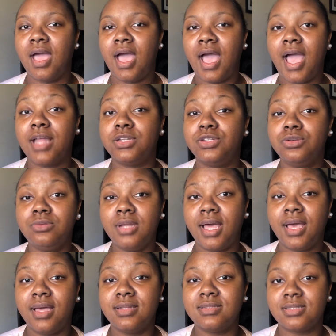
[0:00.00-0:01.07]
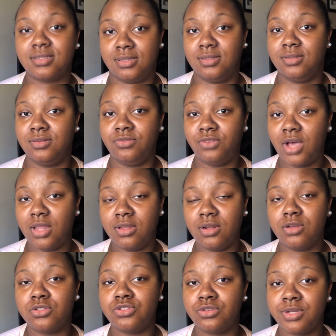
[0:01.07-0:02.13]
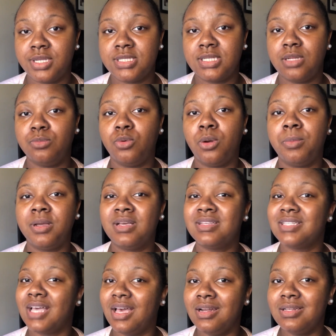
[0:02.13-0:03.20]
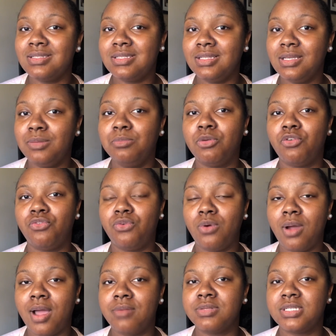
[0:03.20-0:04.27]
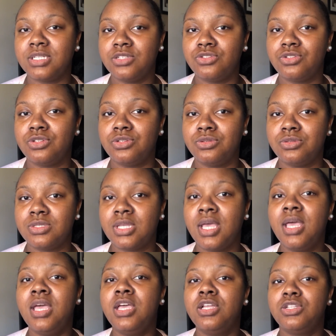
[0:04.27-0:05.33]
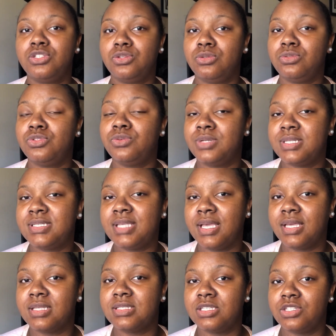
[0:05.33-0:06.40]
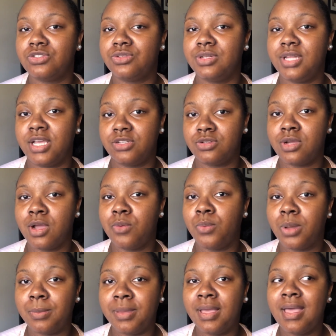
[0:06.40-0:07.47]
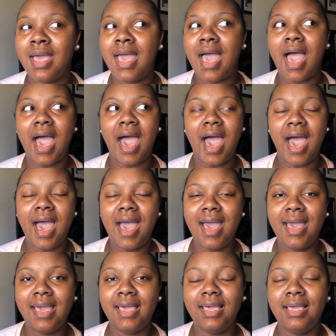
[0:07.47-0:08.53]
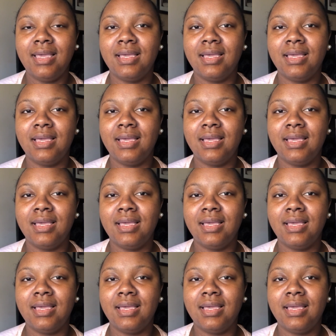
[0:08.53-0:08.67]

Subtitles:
I do not follow those trends anymore, because honestly, before I was introduced to 22nd century natural hair woman, I